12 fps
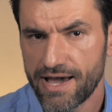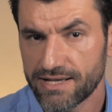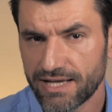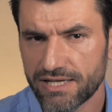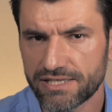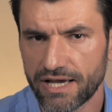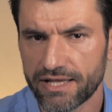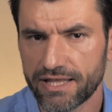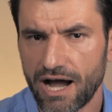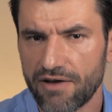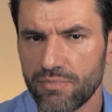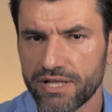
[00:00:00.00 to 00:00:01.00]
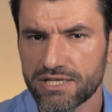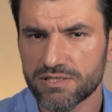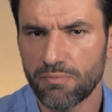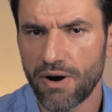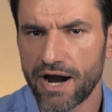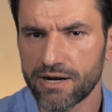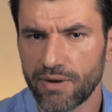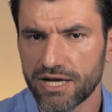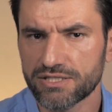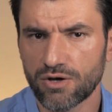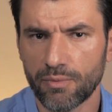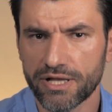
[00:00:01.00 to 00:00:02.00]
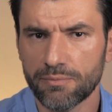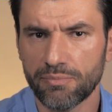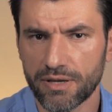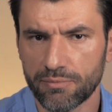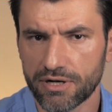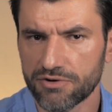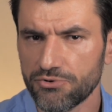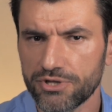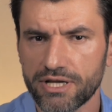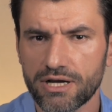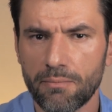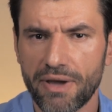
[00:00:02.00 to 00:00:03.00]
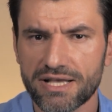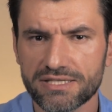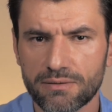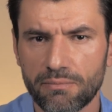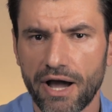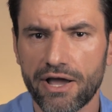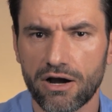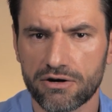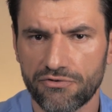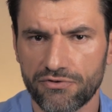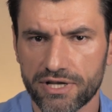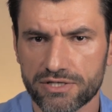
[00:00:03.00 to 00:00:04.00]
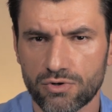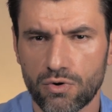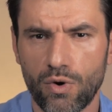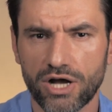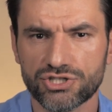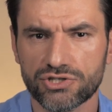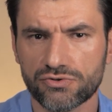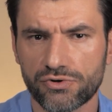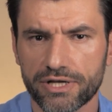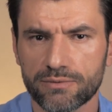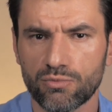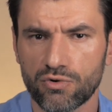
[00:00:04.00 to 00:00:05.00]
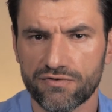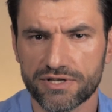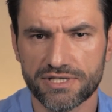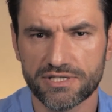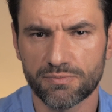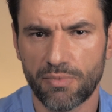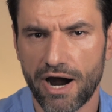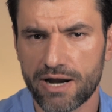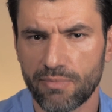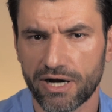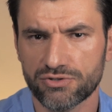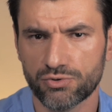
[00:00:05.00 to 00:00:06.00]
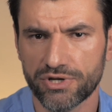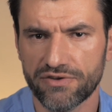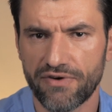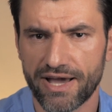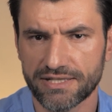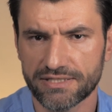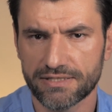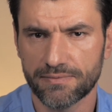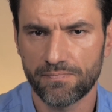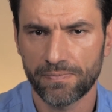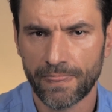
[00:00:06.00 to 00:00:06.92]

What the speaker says: As I said, I've been inspired by so many people, reading amazing biographies or watching great movies inspired by true events.